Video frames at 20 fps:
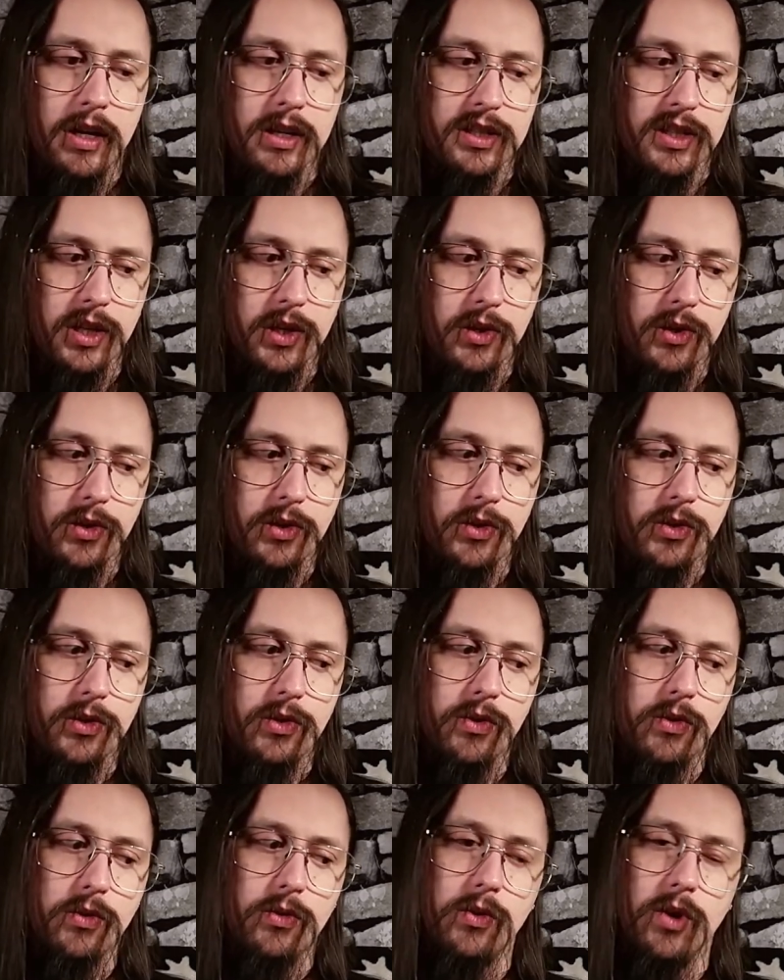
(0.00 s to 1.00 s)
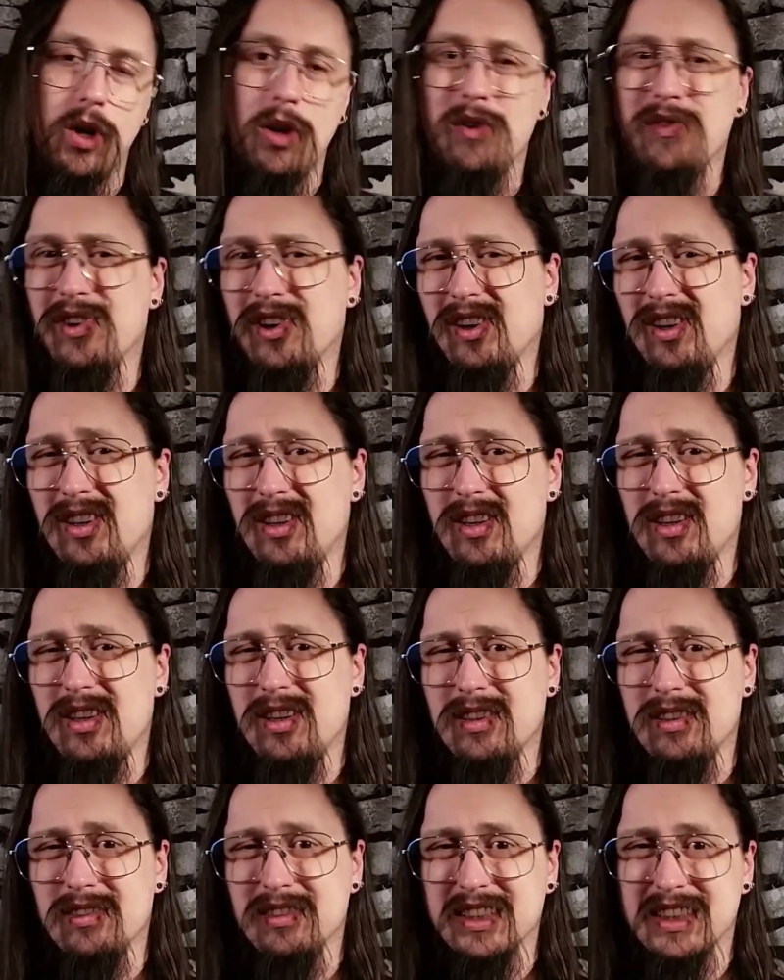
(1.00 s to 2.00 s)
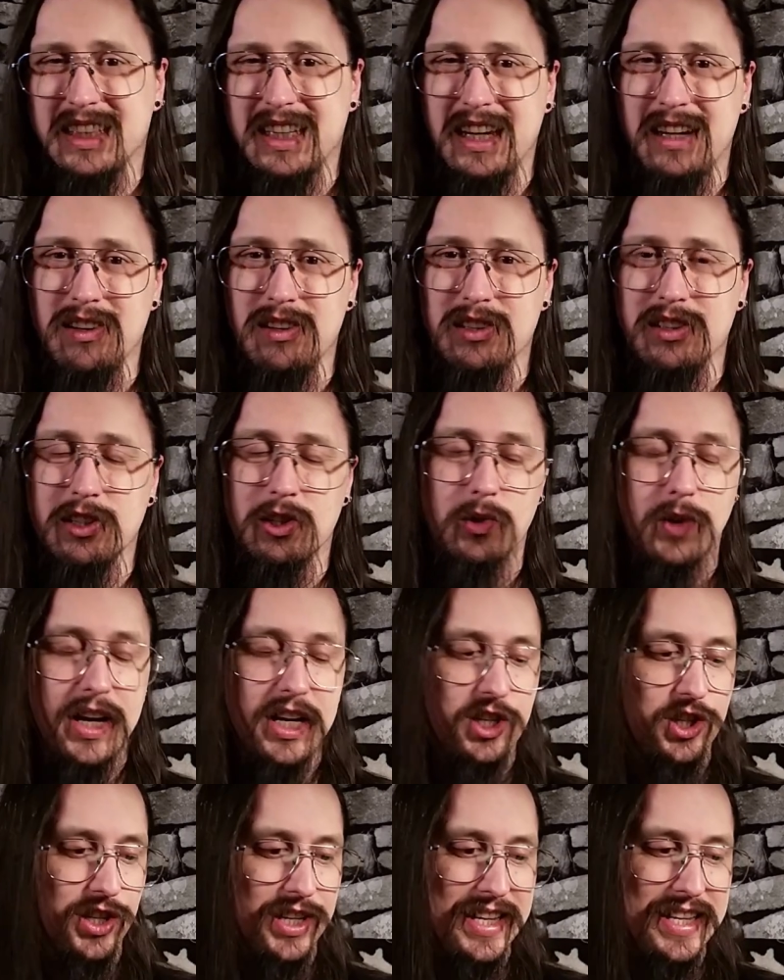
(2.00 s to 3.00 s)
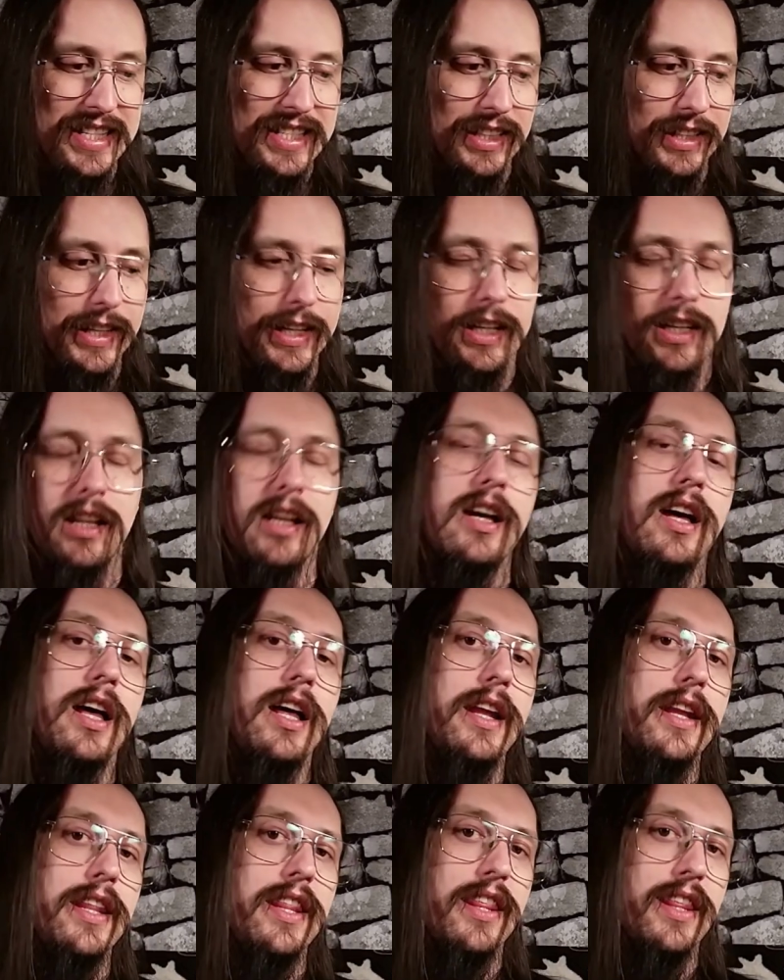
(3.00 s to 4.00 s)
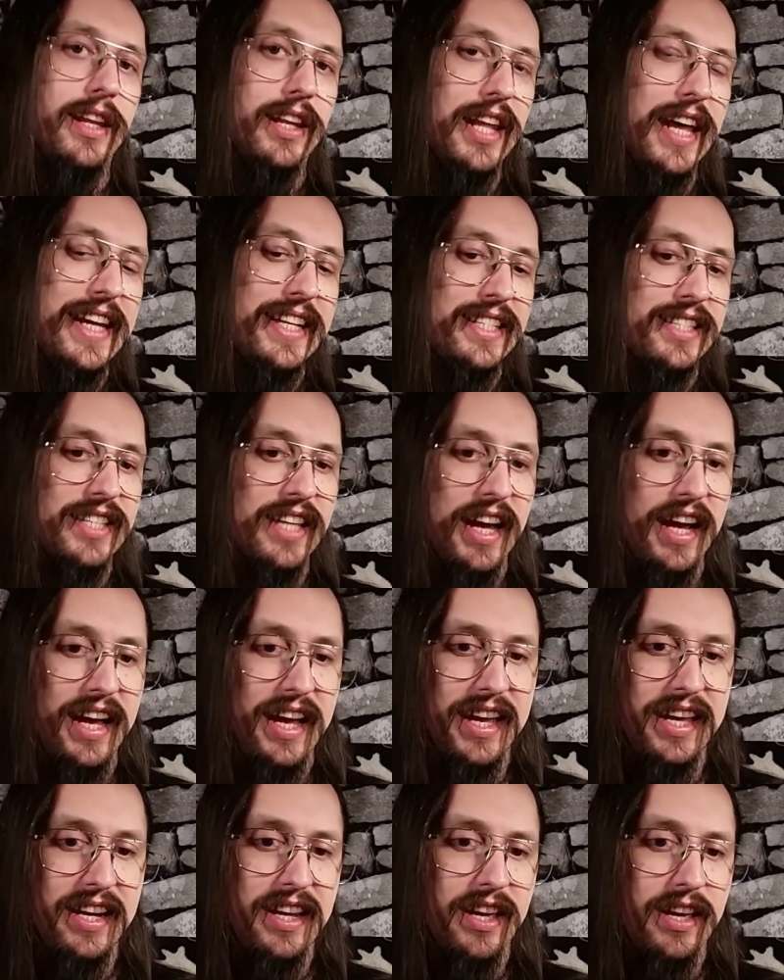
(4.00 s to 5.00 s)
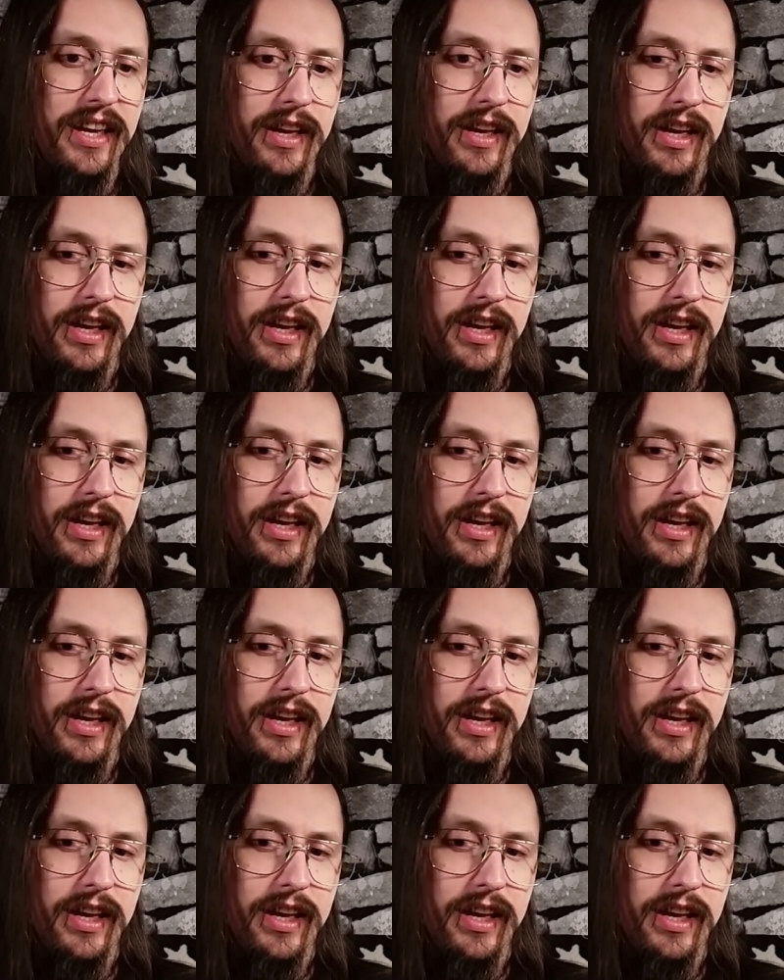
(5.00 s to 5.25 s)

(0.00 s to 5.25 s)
So overall, character creation is a little on the light side.